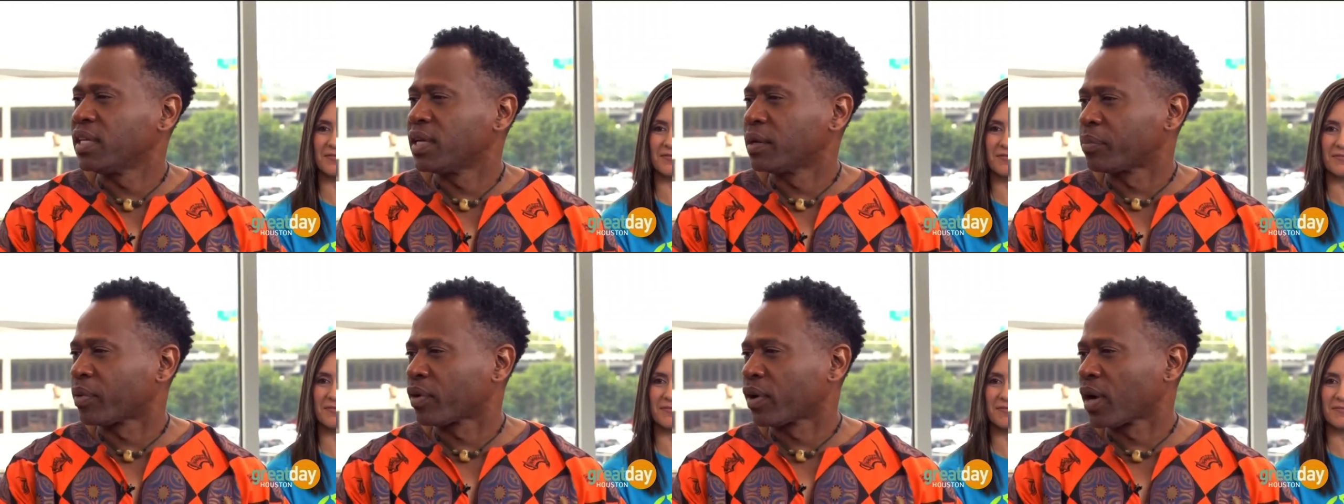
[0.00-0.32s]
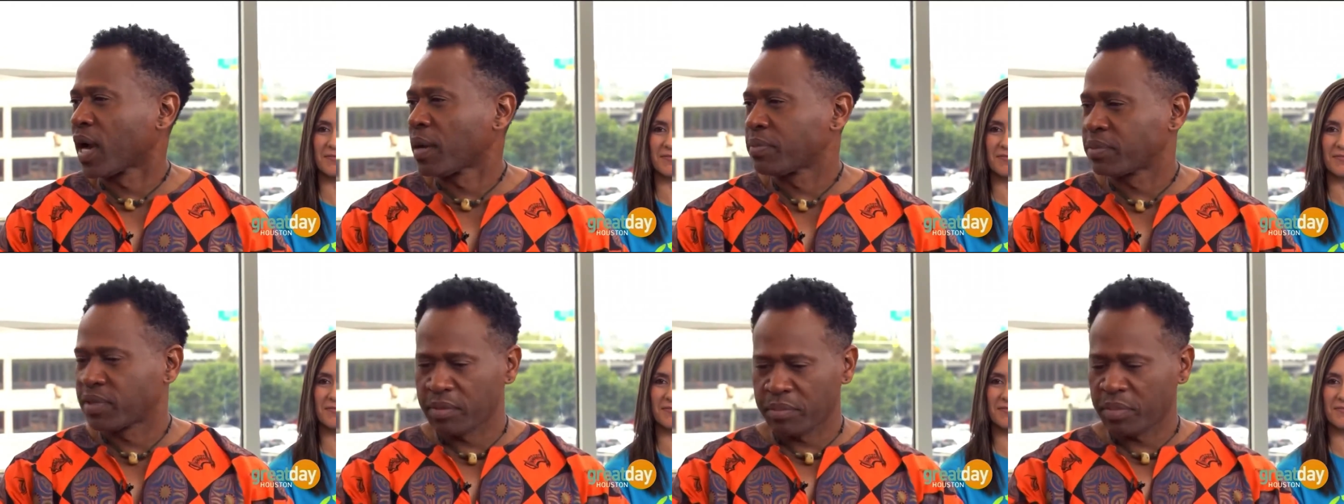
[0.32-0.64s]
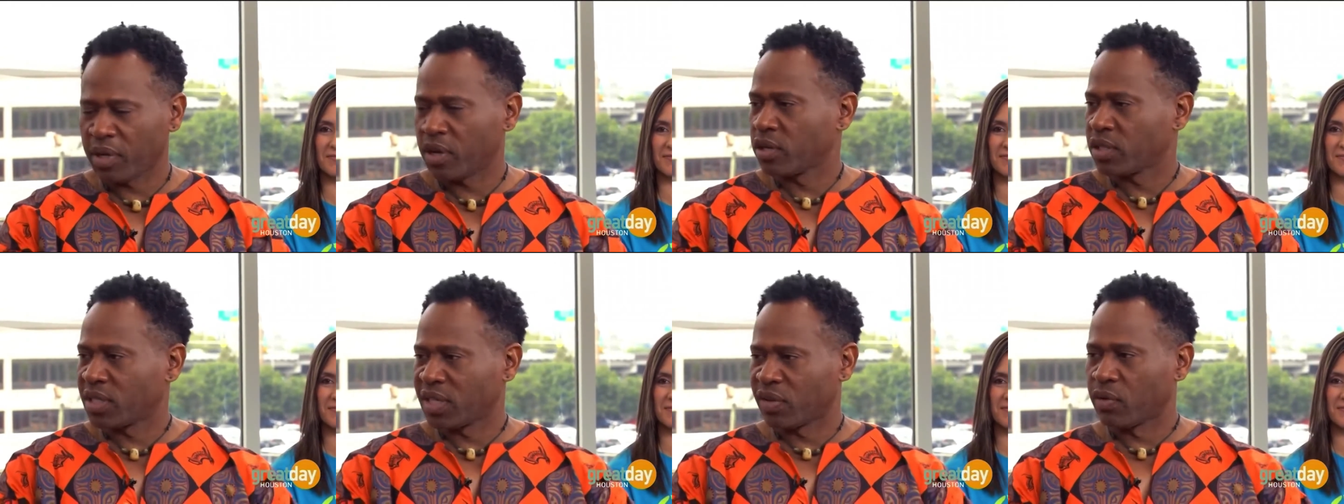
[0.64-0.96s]
perhaps, and
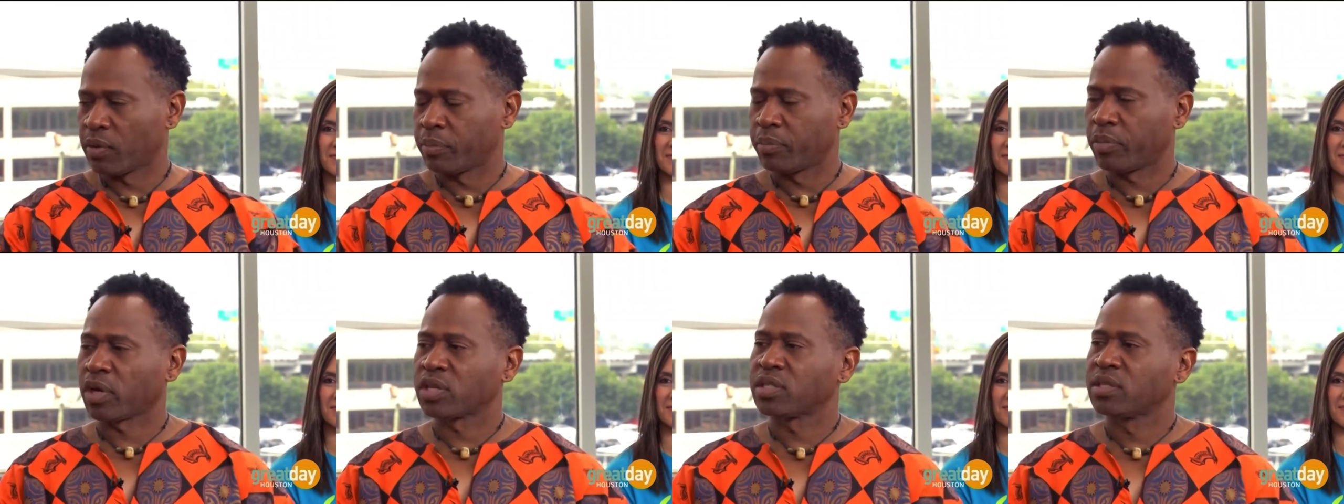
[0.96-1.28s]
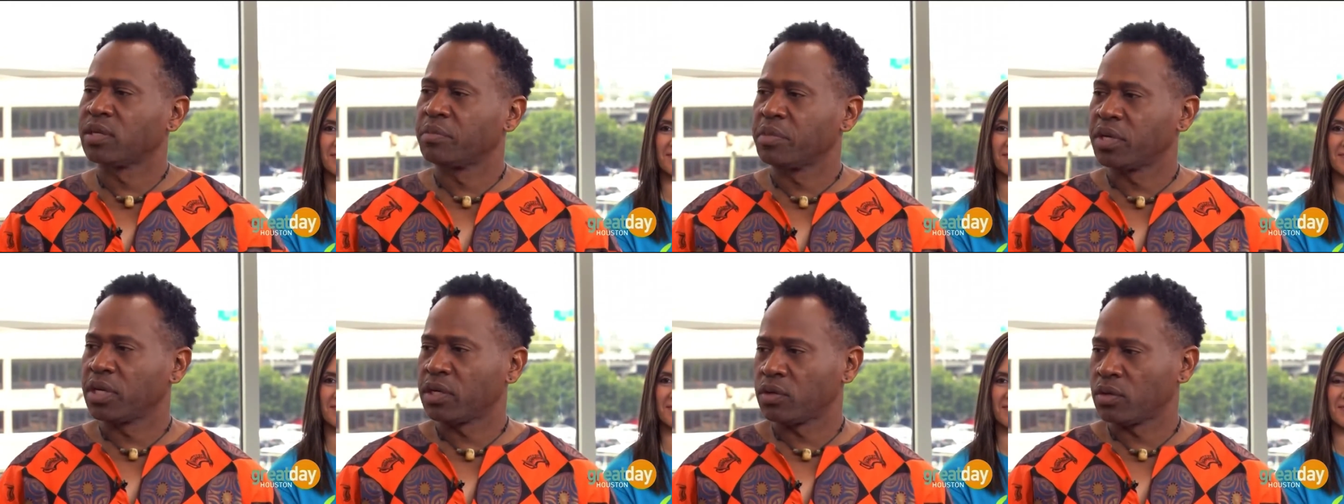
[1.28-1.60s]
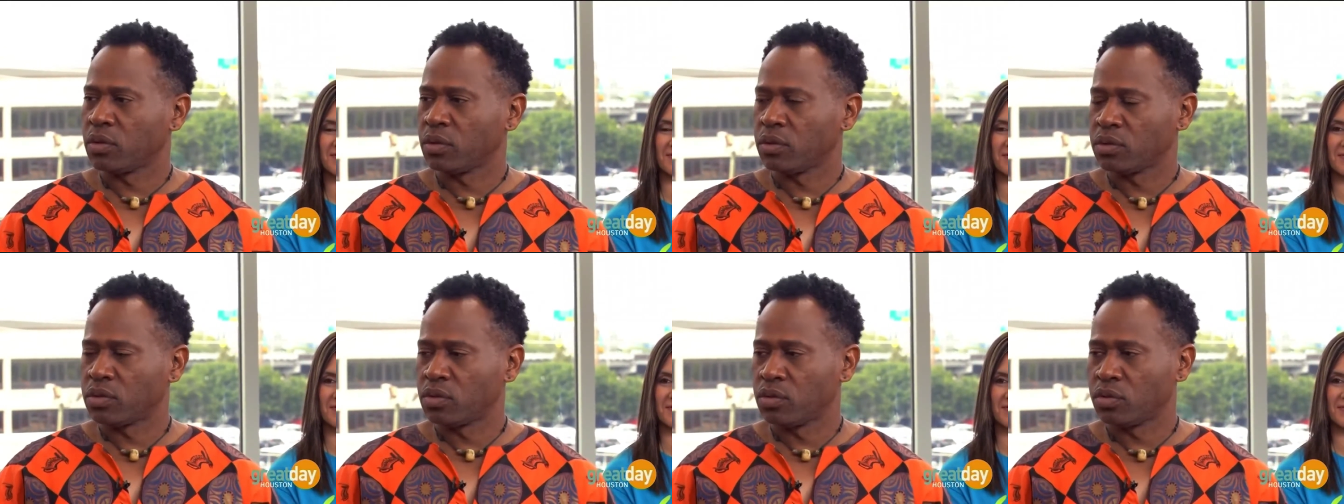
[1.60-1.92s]
because of our
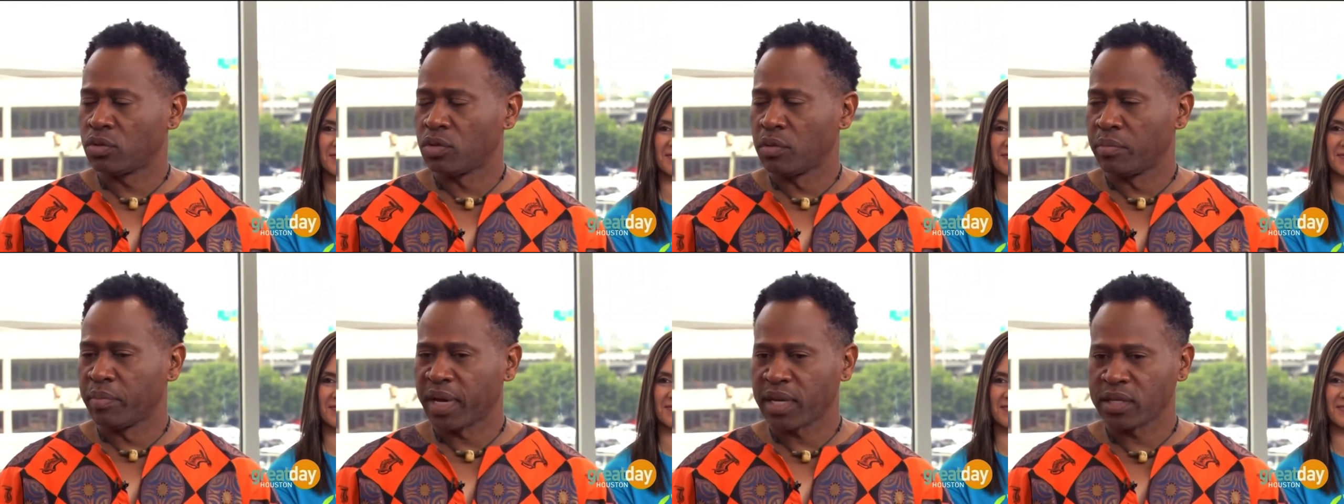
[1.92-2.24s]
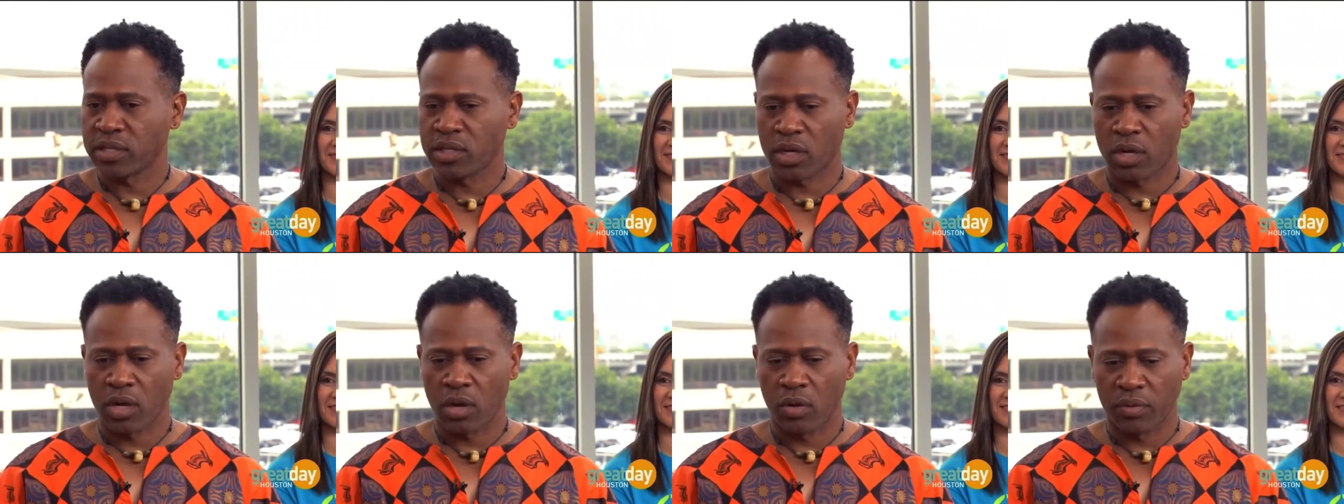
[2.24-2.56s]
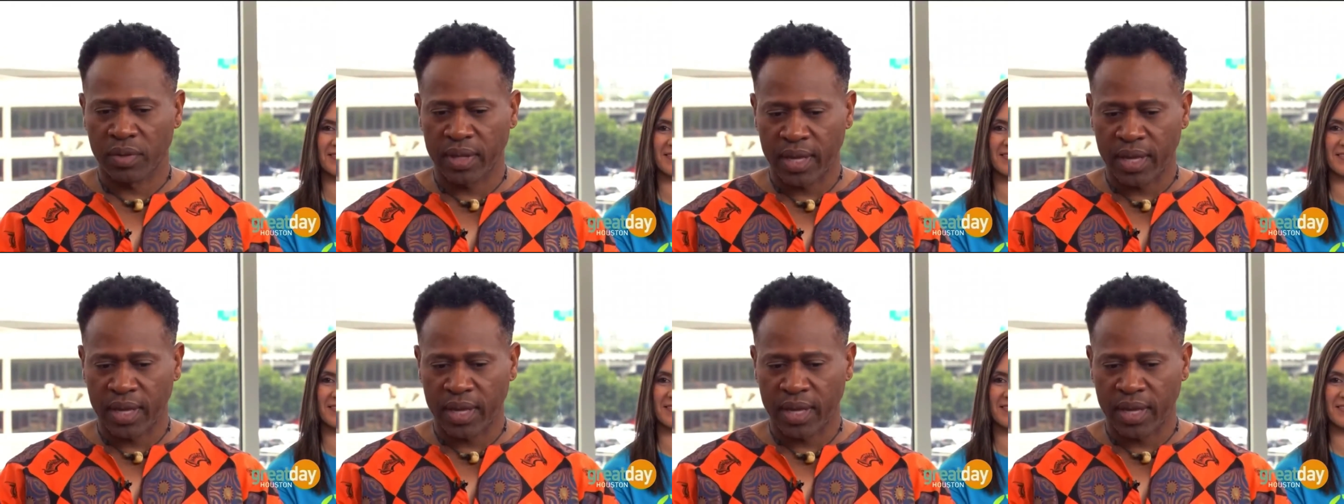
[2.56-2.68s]
proximity to Mexico,